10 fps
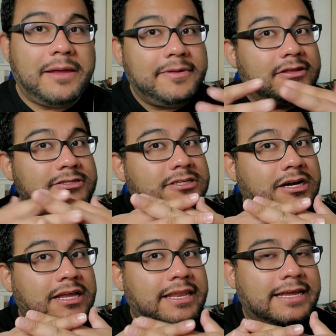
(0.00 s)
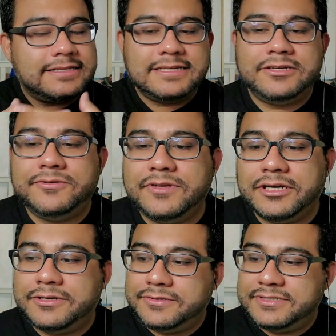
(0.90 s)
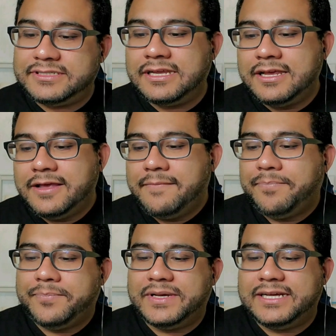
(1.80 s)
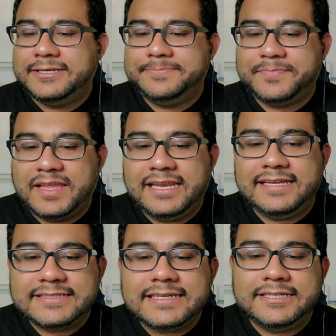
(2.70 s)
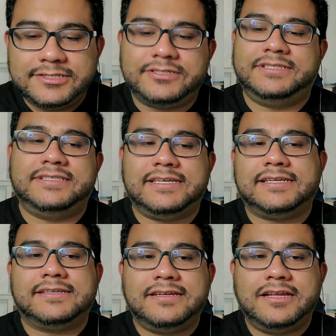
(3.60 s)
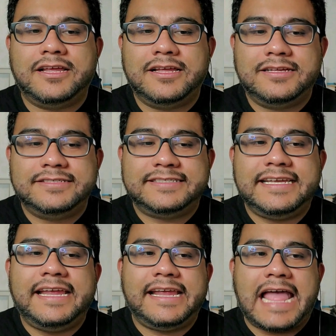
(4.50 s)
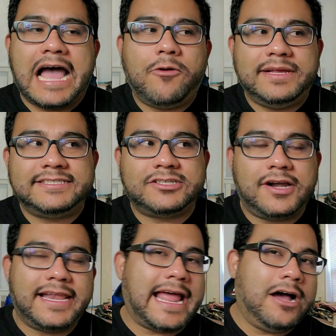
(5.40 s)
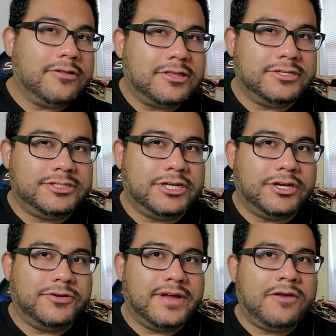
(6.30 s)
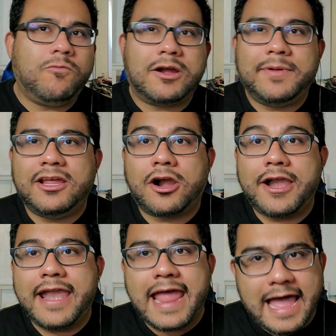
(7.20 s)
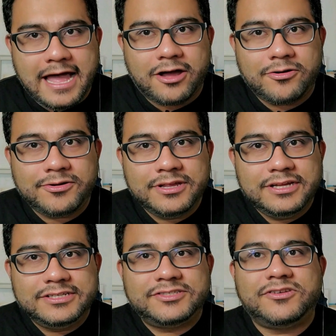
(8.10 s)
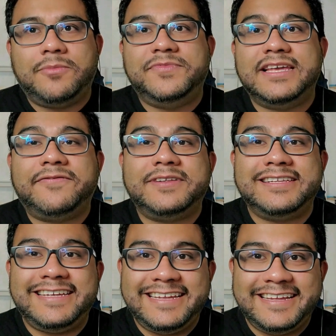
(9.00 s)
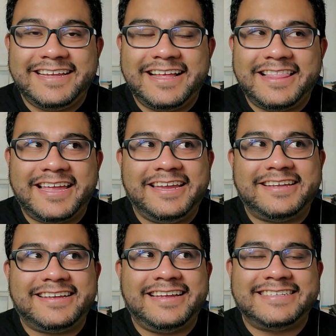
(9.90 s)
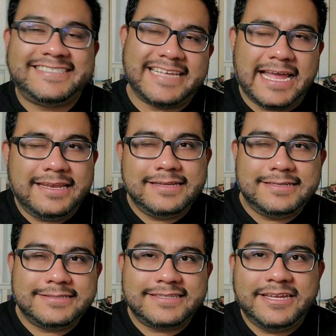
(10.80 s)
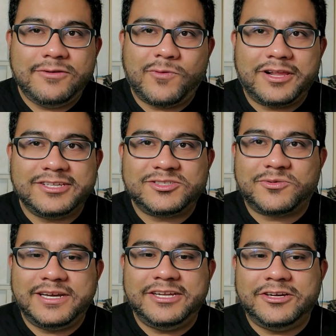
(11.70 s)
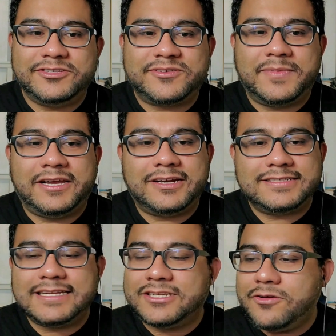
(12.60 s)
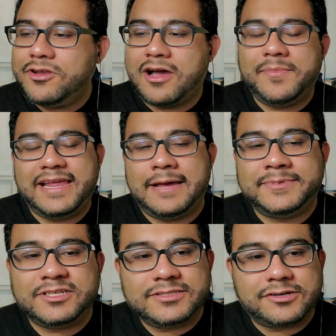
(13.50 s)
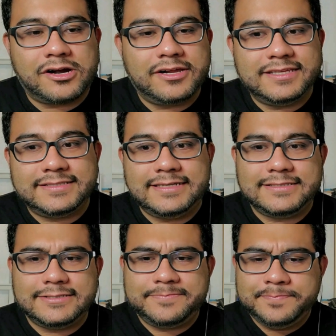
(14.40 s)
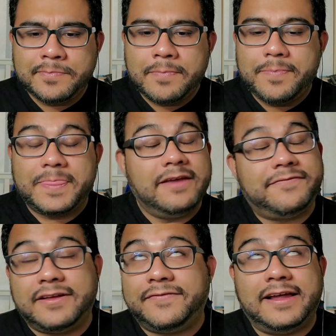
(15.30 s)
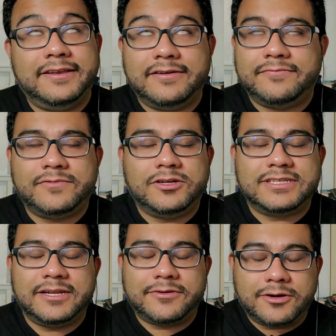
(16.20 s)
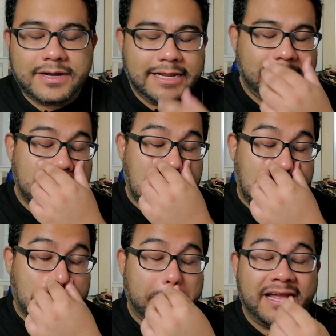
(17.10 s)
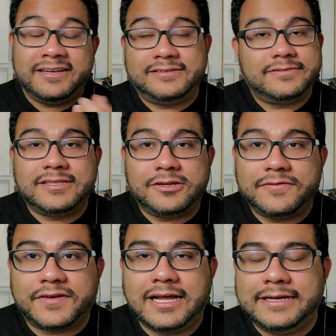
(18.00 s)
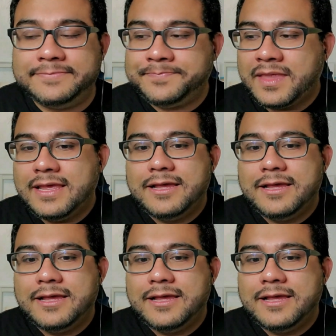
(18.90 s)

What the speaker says: Maybe they'll start connecting. Who knows? But it is interesting seeing how we started out the show and where we are now. So I'm definitely like excited to see where the story goes from here. Because I don't know how many episodes there are this season. If I looked at it already, and I clearly forgotten.